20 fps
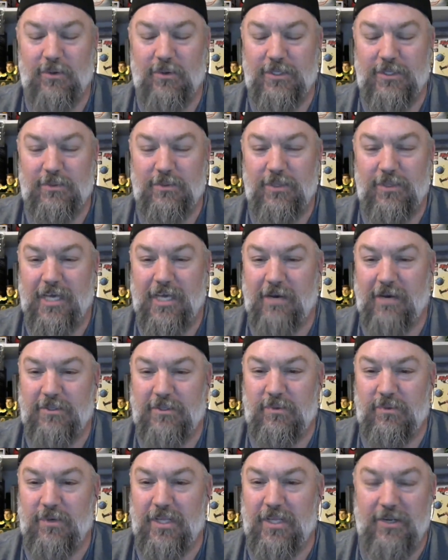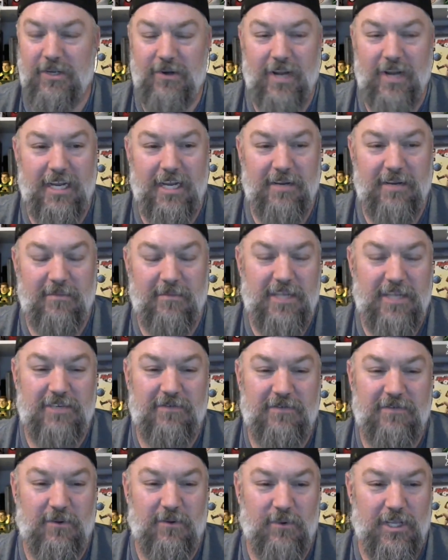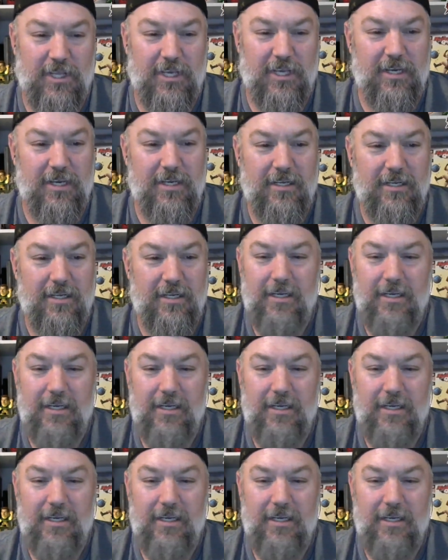which we thought was really great, and it made us feel really good.